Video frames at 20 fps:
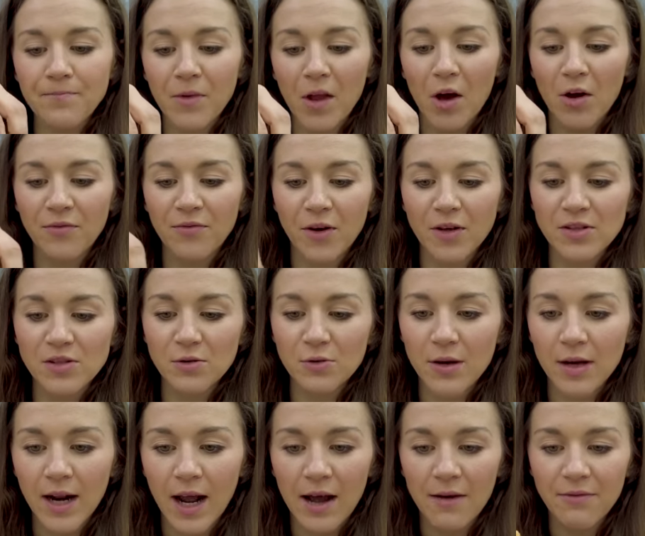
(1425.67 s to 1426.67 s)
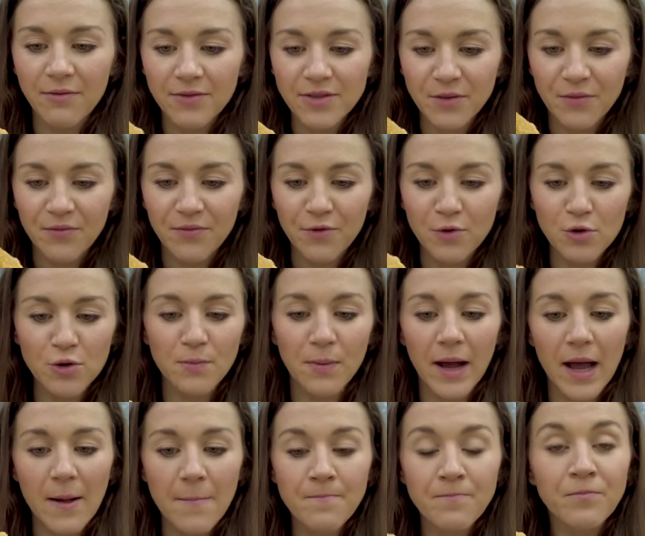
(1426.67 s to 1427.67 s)
Alfonso can have some food,
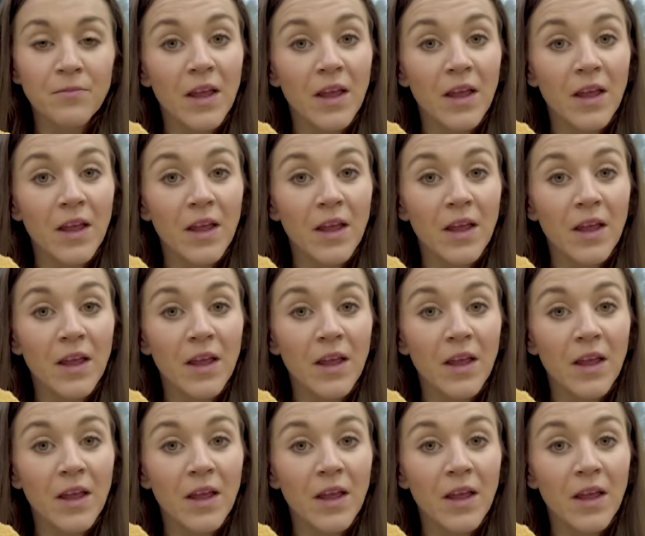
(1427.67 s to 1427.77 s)
but